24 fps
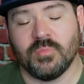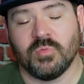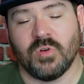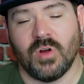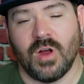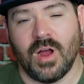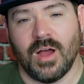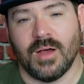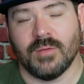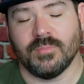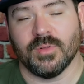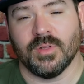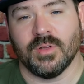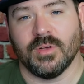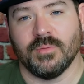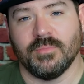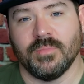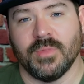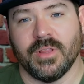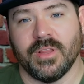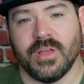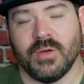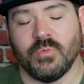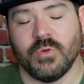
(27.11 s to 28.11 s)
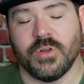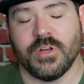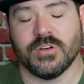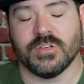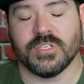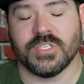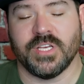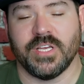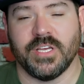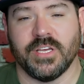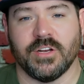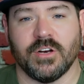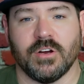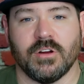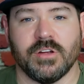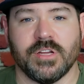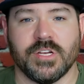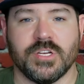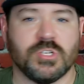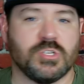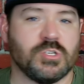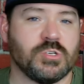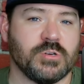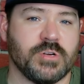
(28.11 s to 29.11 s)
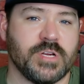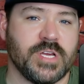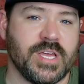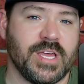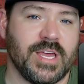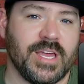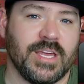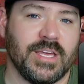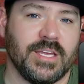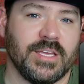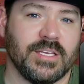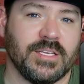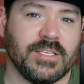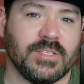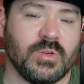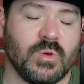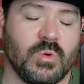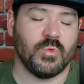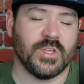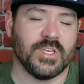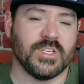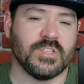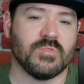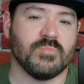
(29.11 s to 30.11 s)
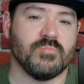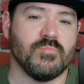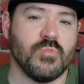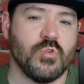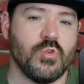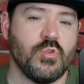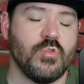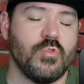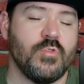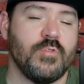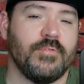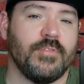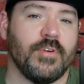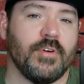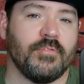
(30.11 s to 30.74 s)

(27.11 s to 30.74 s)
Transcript: problem that we are seeing in our industry is this move